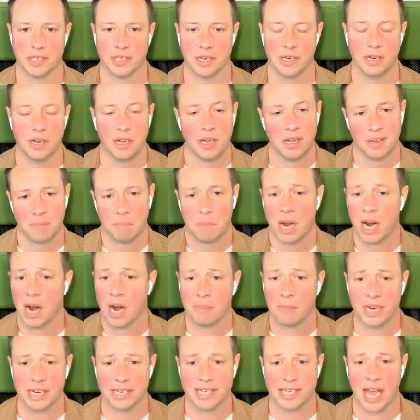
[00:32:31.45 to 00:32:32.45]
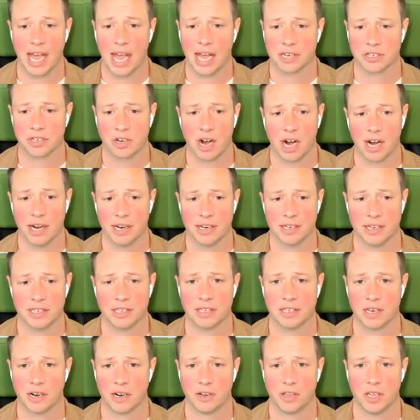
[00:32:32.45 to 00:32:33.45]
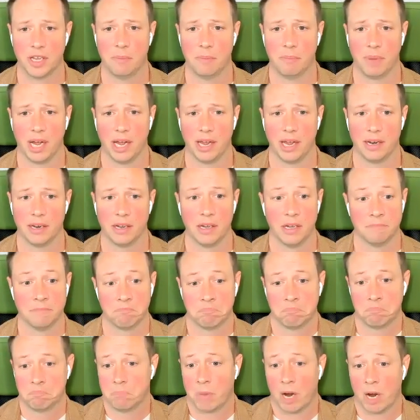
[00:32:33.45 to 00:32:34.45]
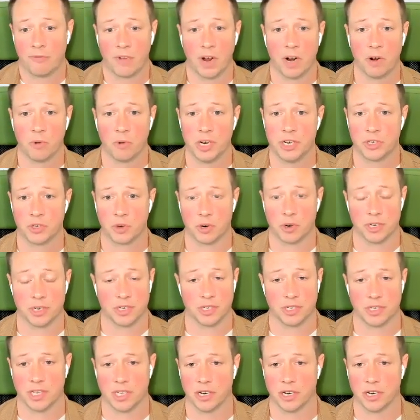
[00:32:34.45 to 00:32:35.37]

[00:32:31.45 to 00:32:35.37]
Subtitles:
And it may not be a tax credit necessarily, but might find resources.